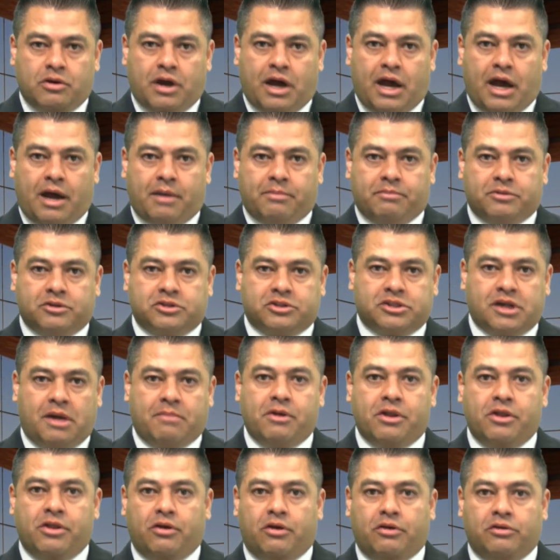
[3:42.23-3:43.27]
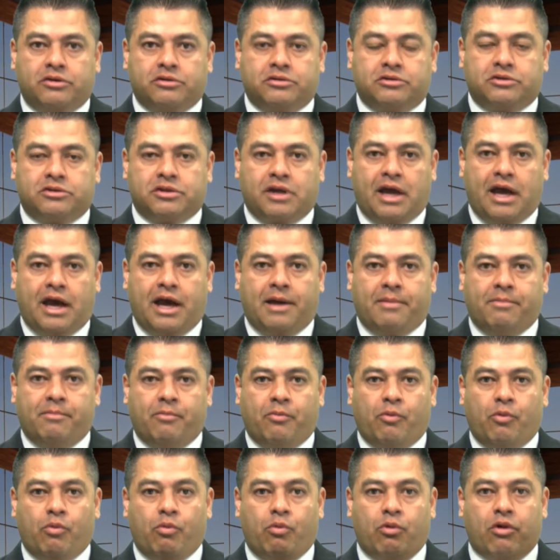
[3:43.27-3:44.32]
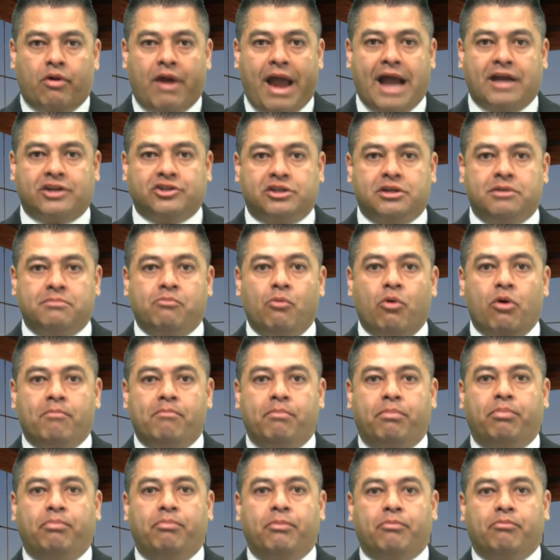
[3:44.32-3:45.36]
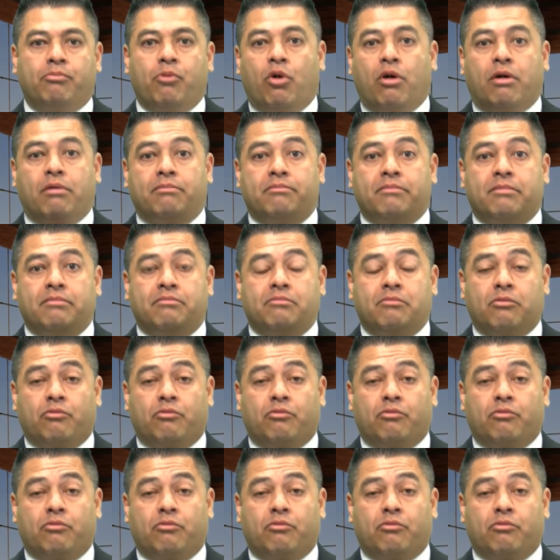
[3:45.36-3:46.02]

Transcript: some of those were actually more